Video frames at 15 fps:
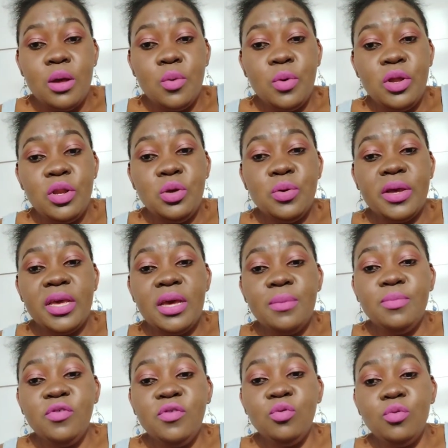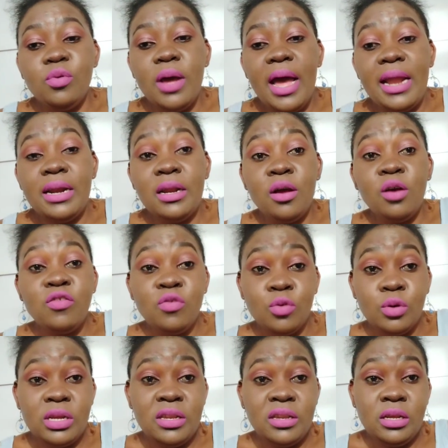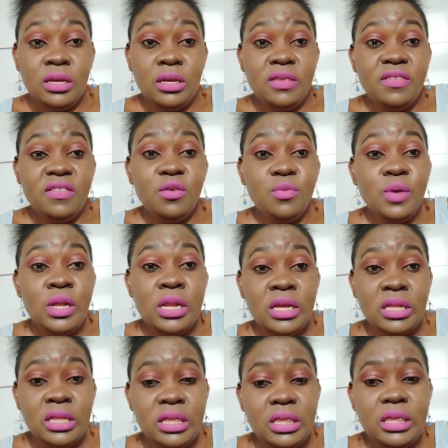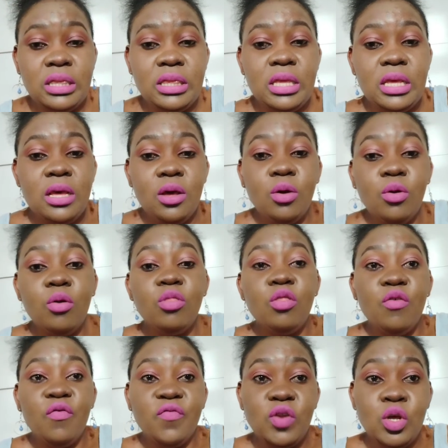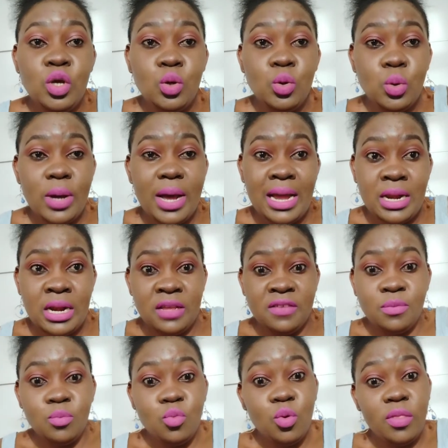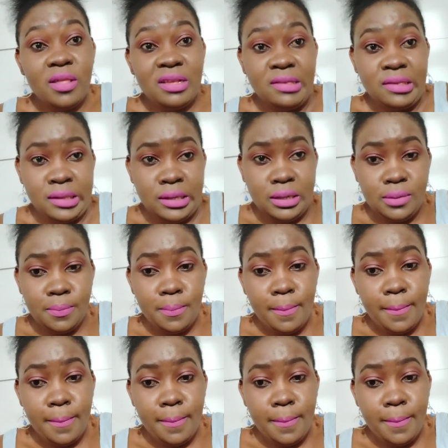And also it stimulates growth of new and a smoother skin.